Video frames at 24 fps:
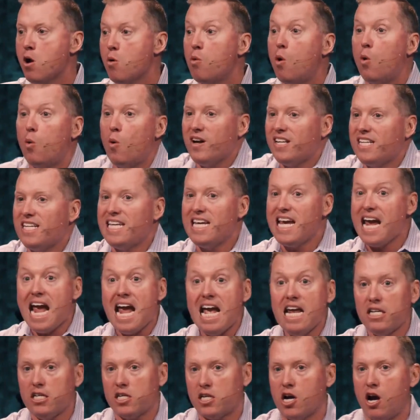Well, what
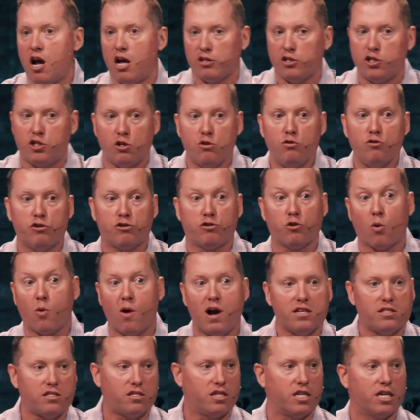can't God do through
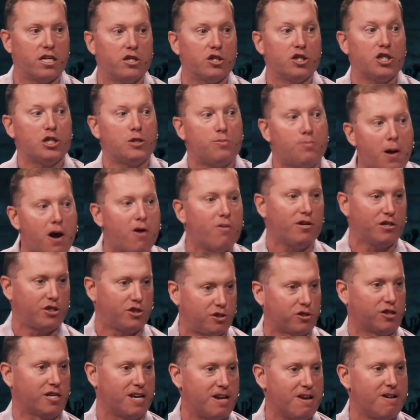us then
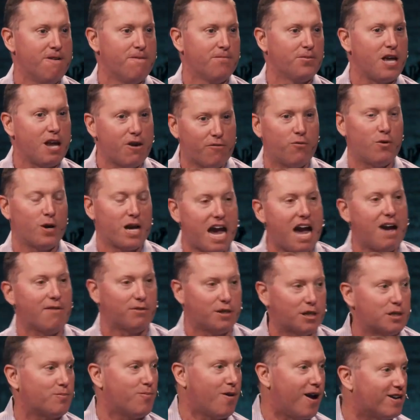spiritually if we
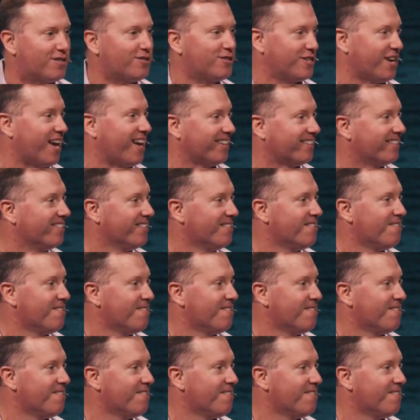have this mindset?